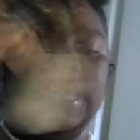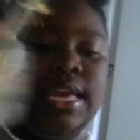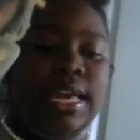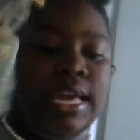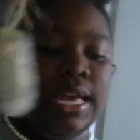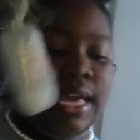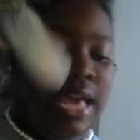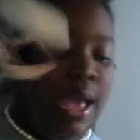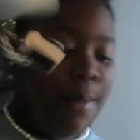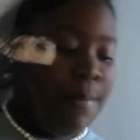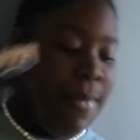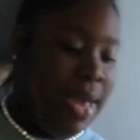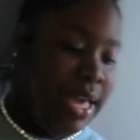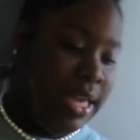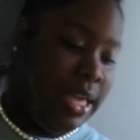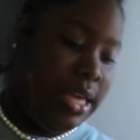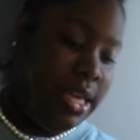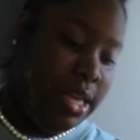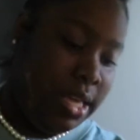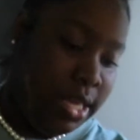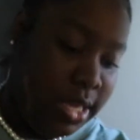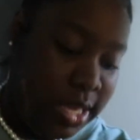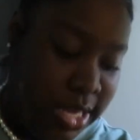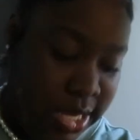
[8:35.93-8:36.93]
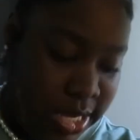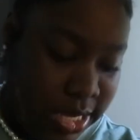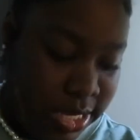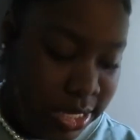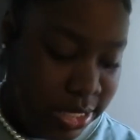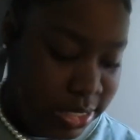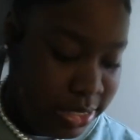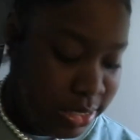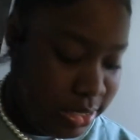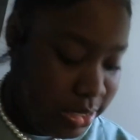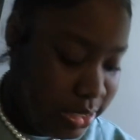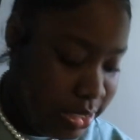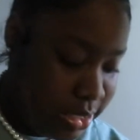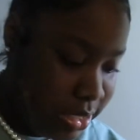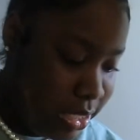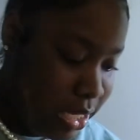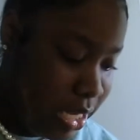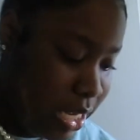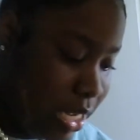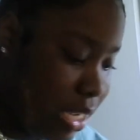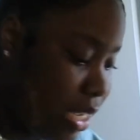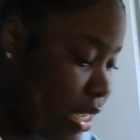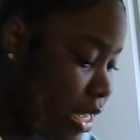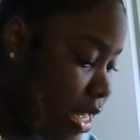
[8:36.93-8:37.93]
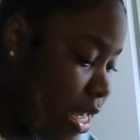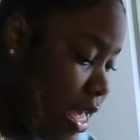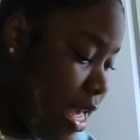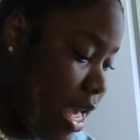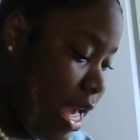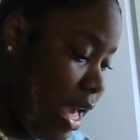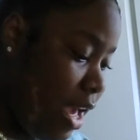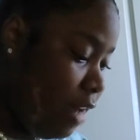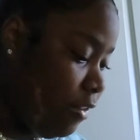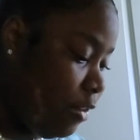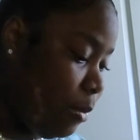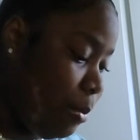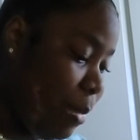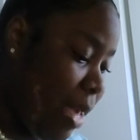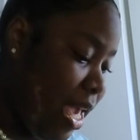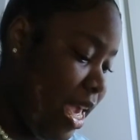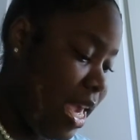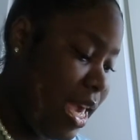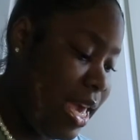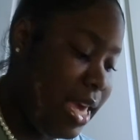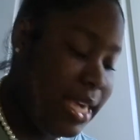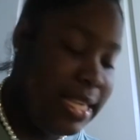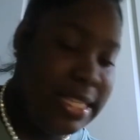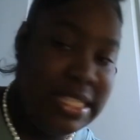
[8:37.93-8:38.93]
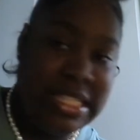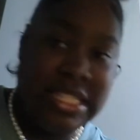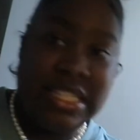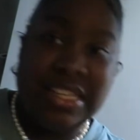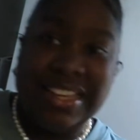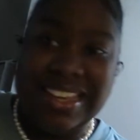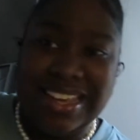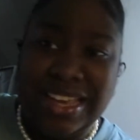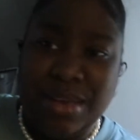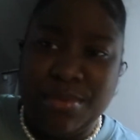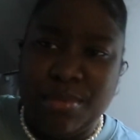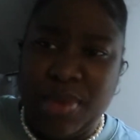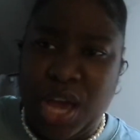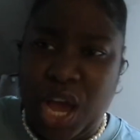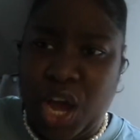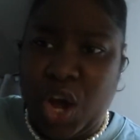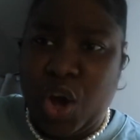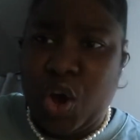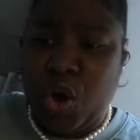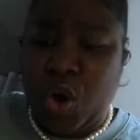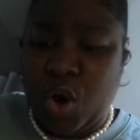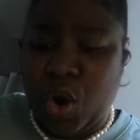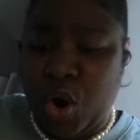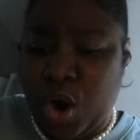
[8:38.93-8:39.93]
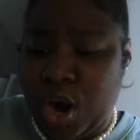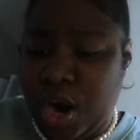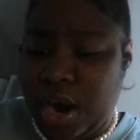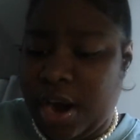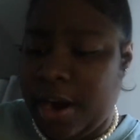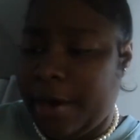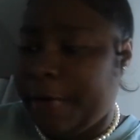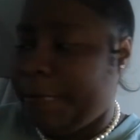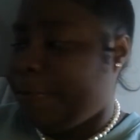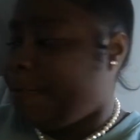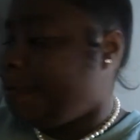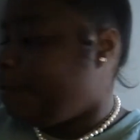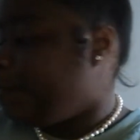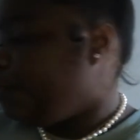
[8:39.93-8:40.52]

Got my keys. I have a mask in my car.